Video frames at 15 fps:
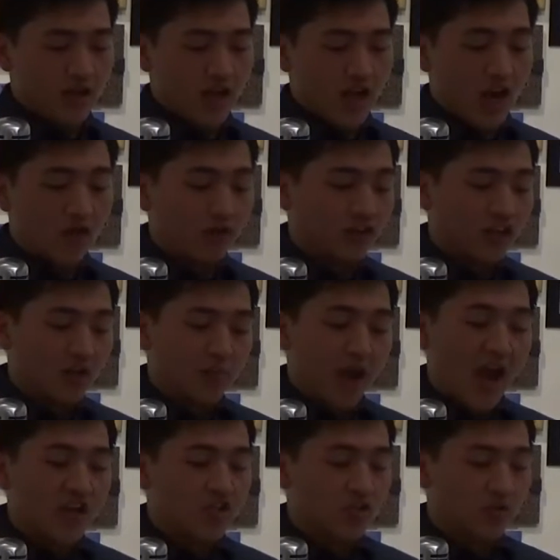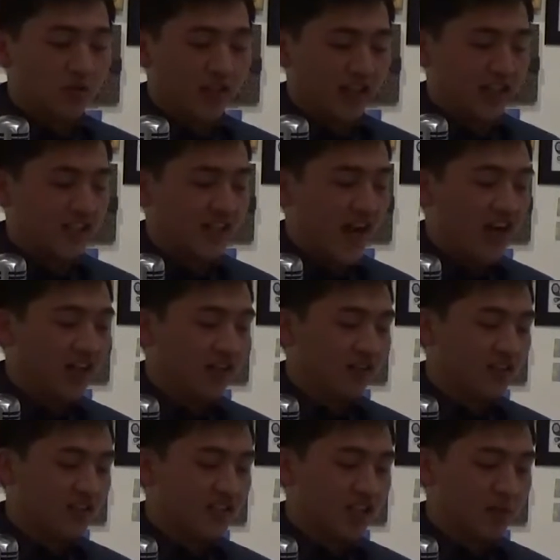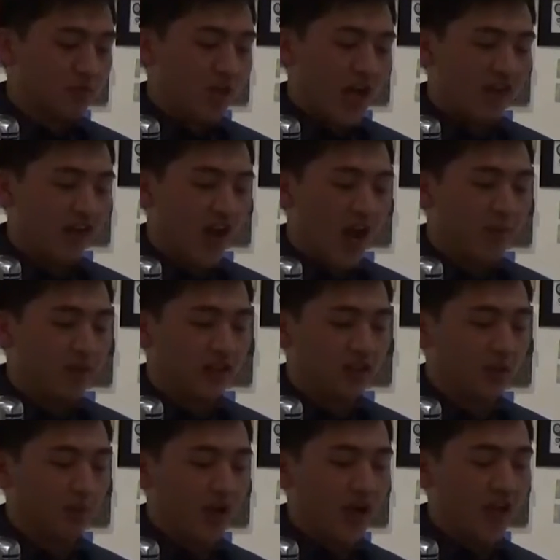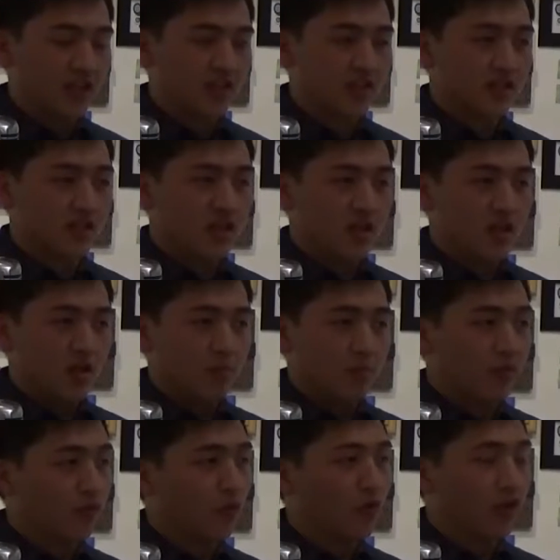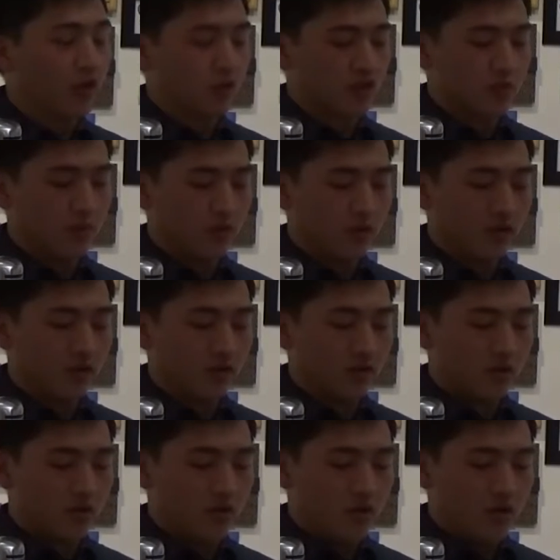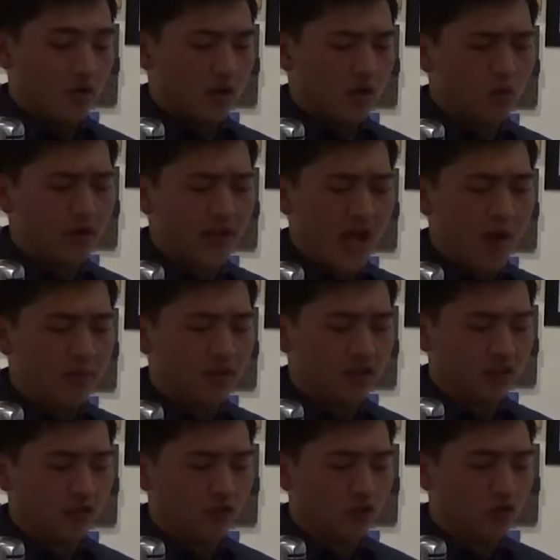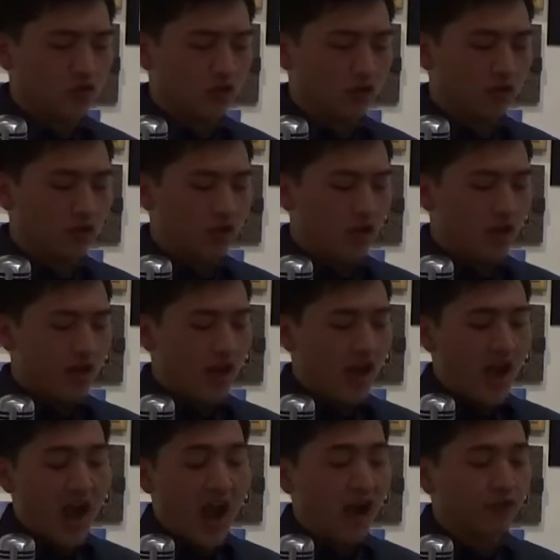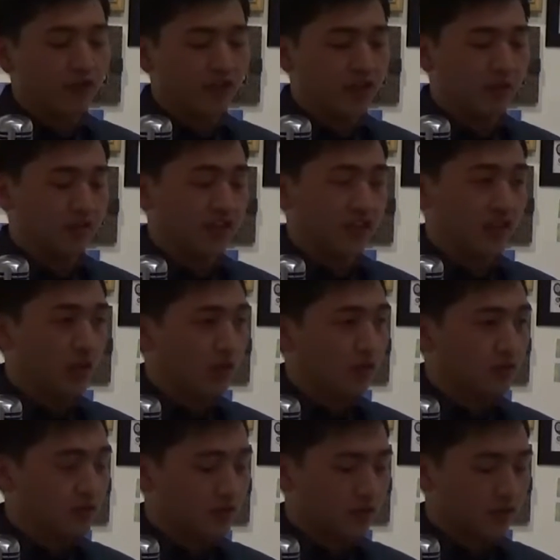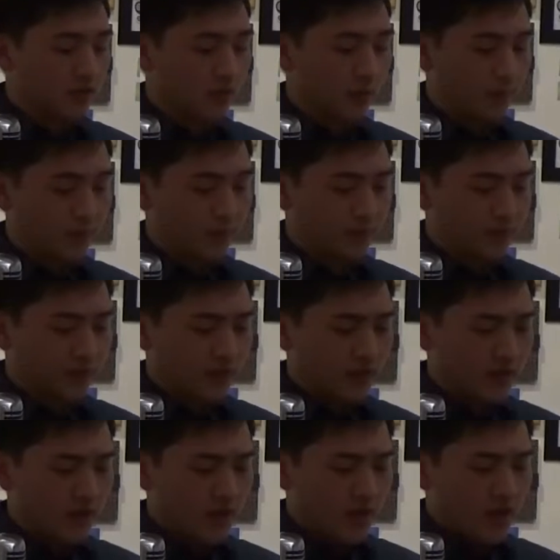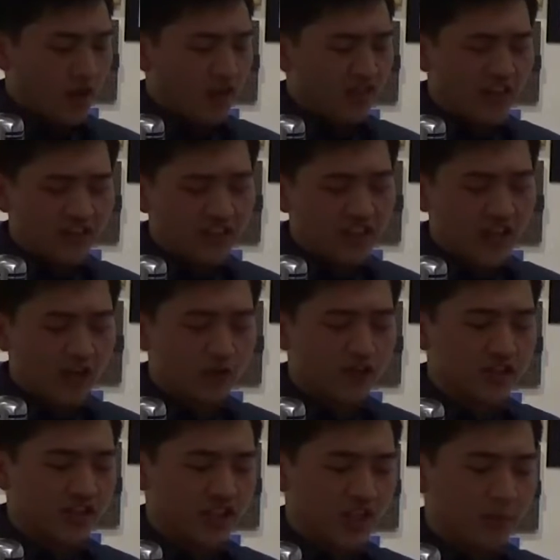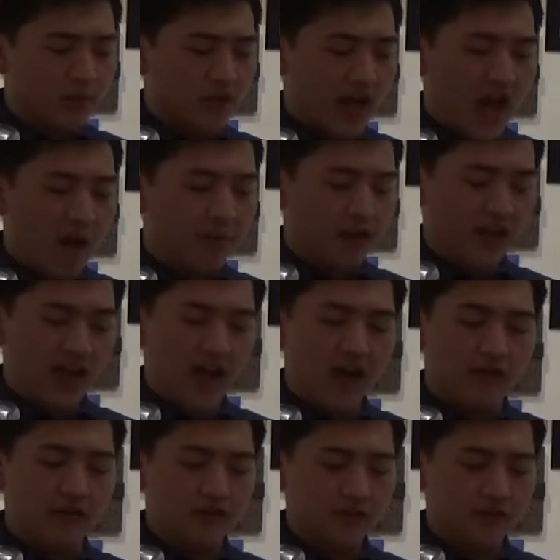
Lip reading: Everything magical and exciting seemed to have happened in the past, before he was born, or would happen in the future, after he was an adult. Nothing ever seemed to happen now.